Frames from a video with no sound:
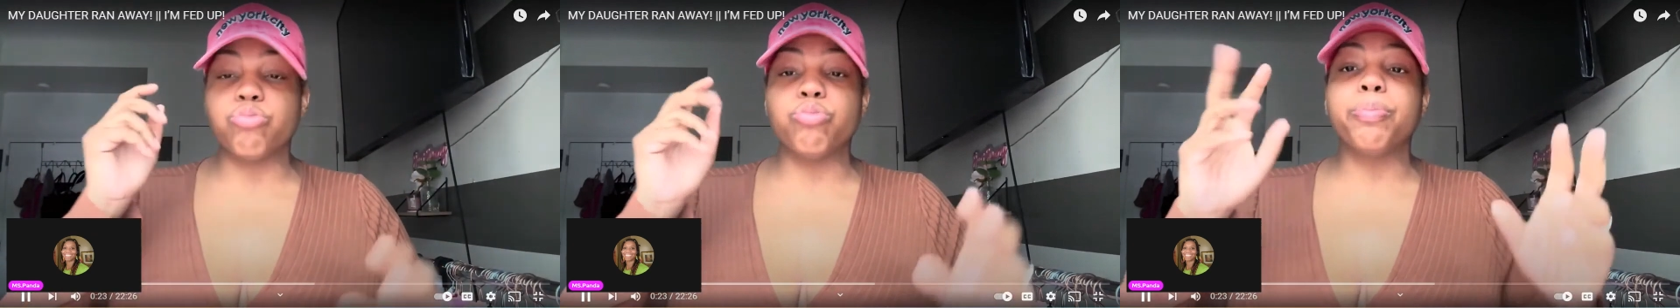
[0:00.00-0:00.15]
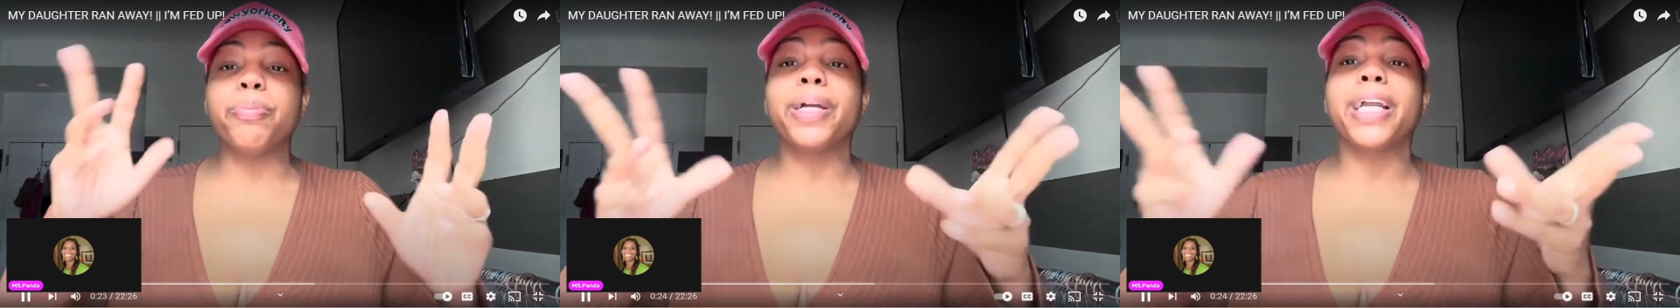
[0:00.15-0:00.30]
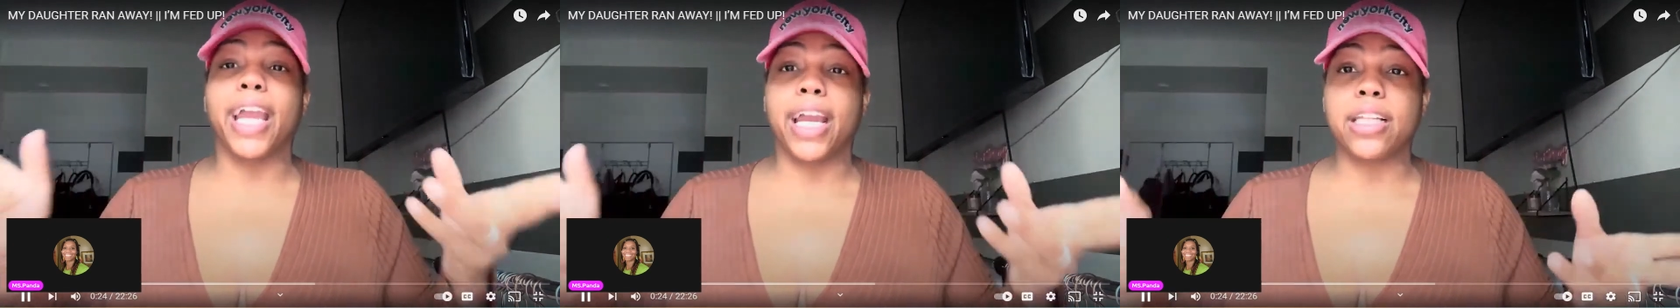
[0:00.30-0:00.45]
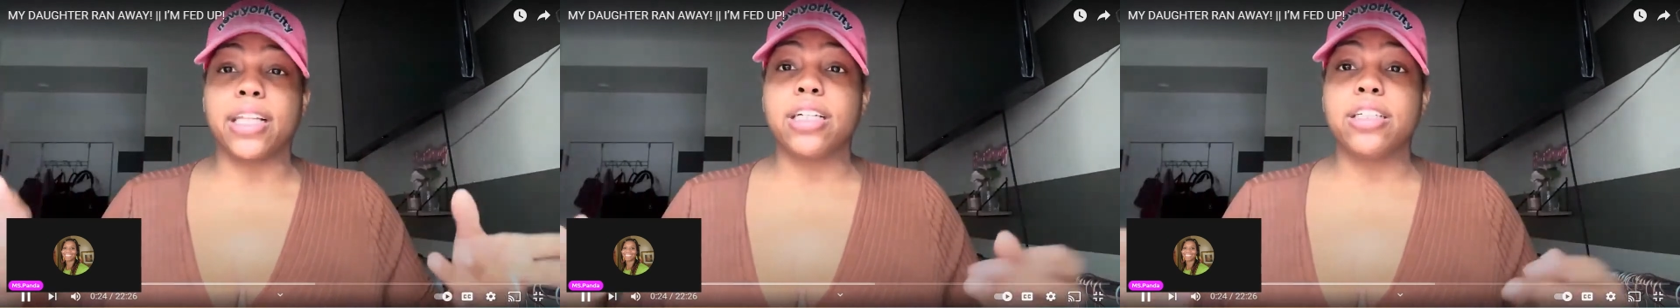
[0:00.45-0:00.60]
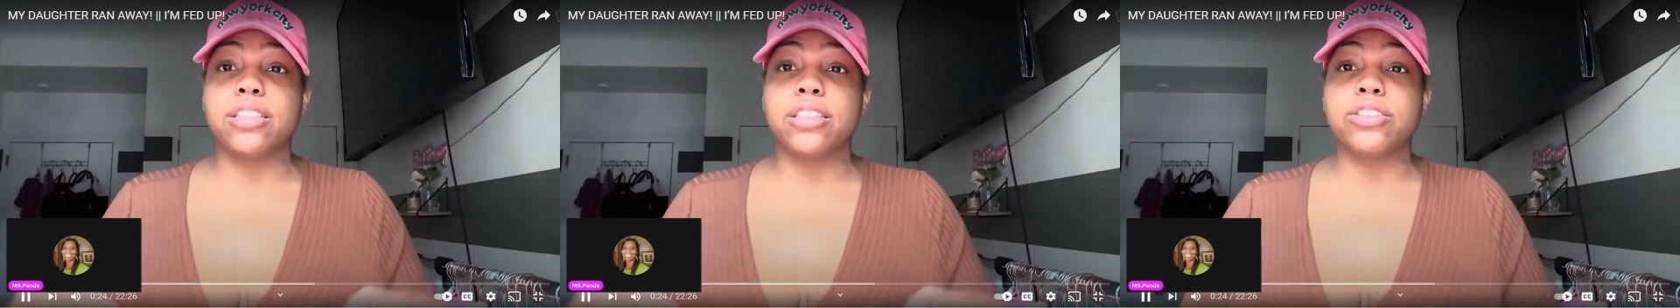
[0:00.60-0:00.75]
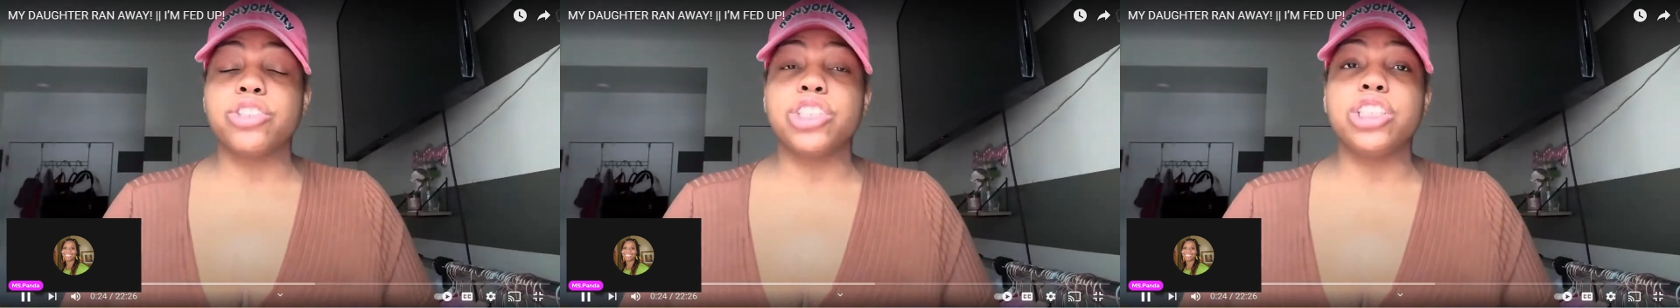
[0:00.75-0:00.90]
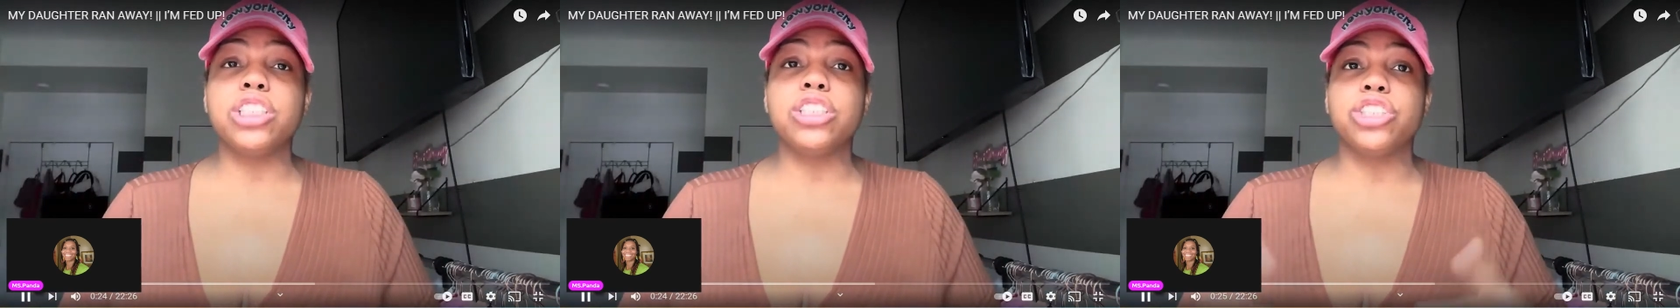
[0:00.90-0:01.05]
Michaela.
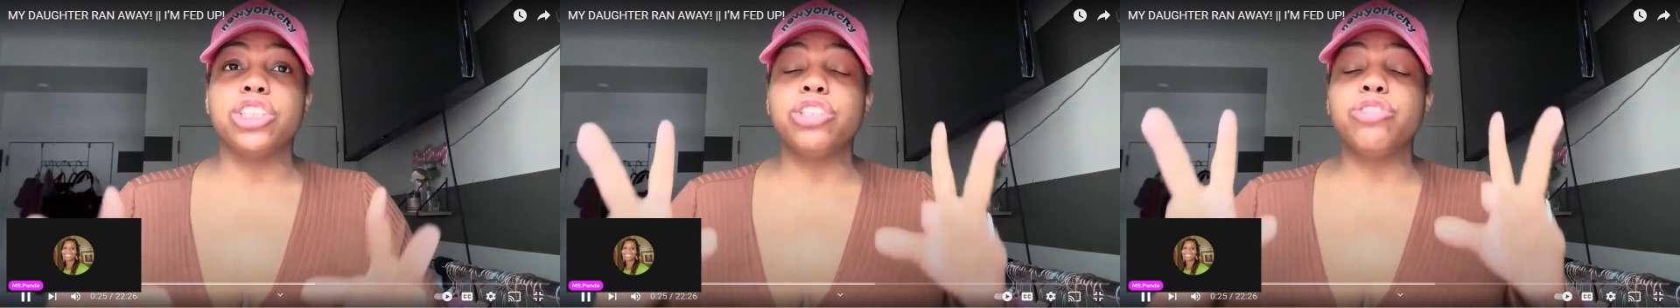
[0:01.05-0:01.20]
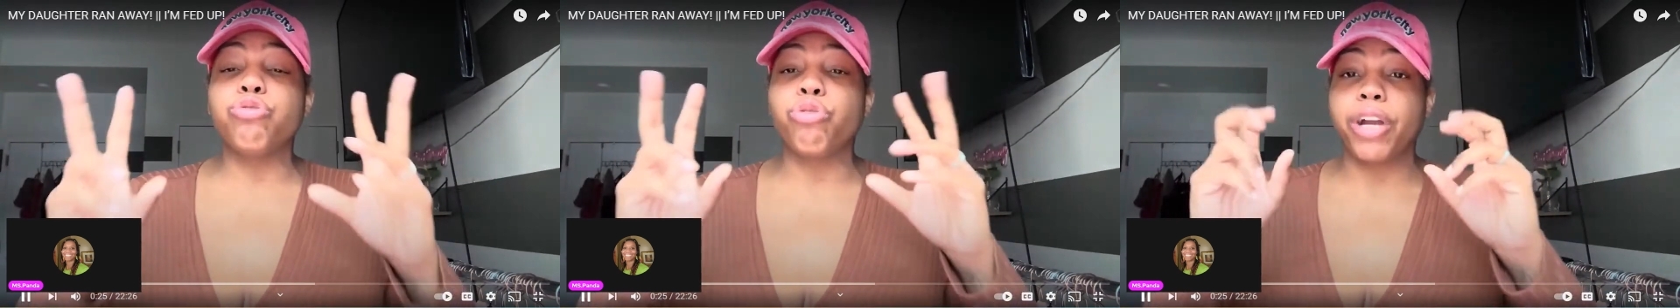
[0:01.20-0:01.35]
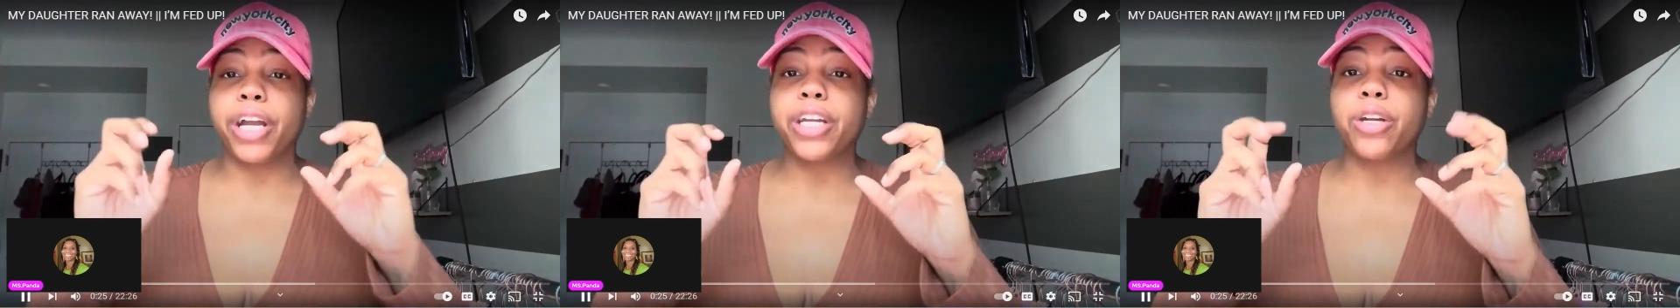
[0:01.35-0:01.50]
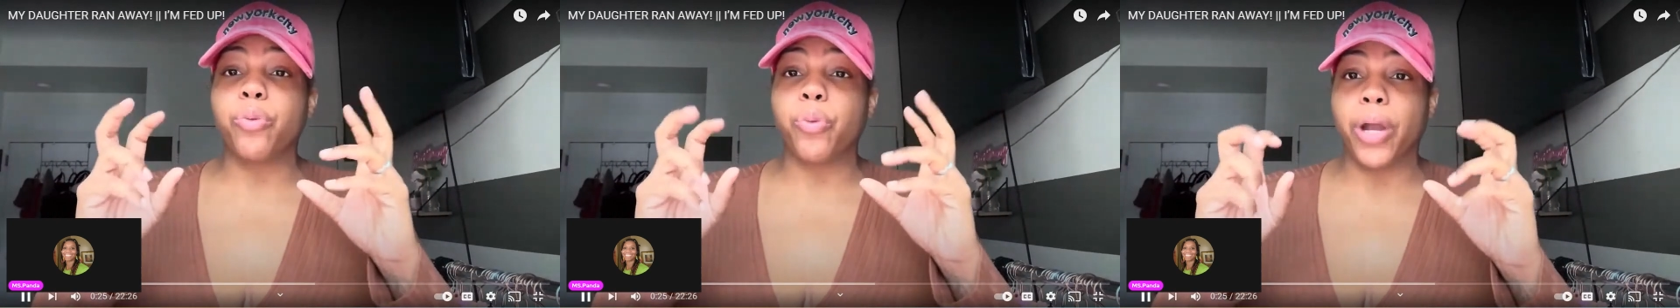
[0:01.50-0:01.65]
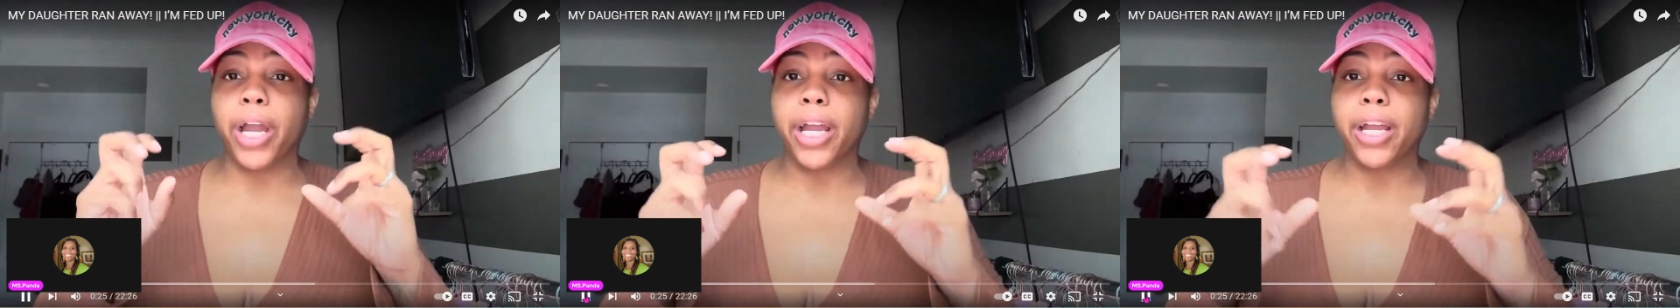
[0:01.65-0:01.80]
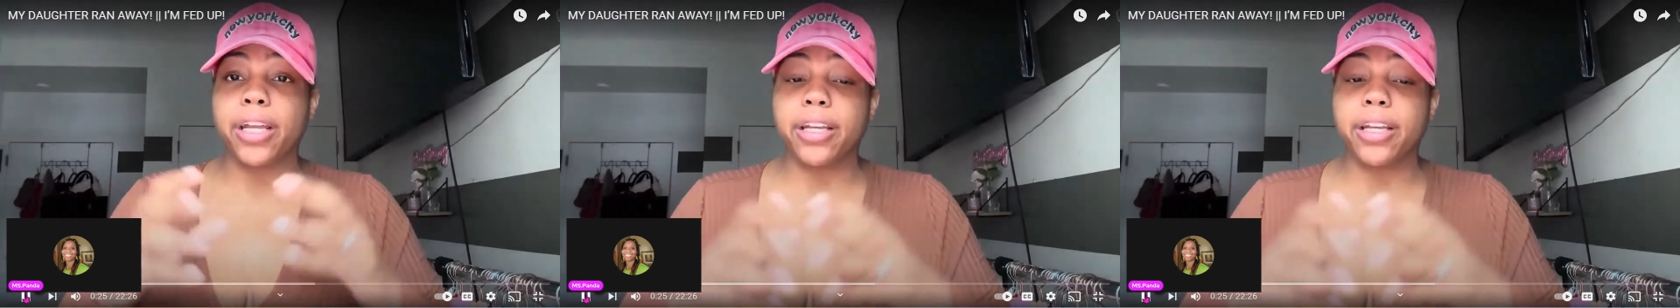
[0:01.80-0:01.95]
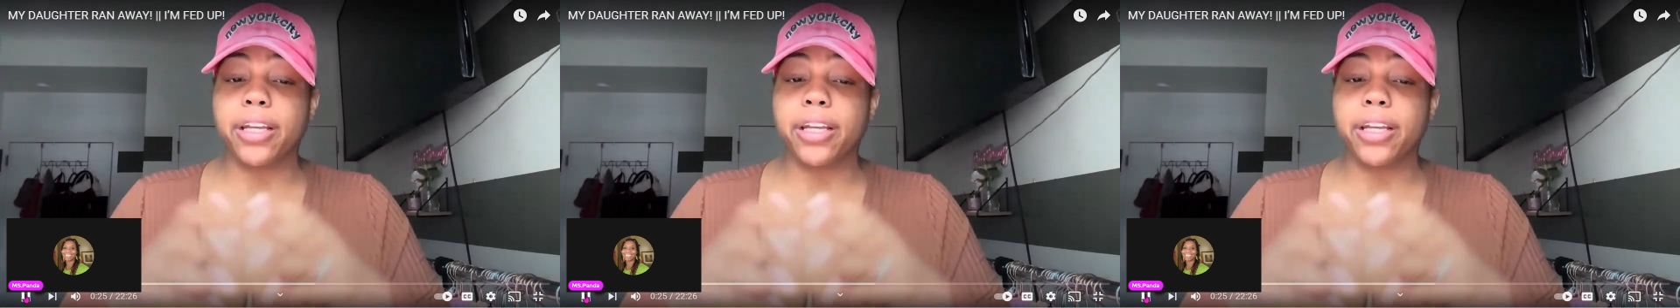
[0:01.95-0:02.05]
She ran away.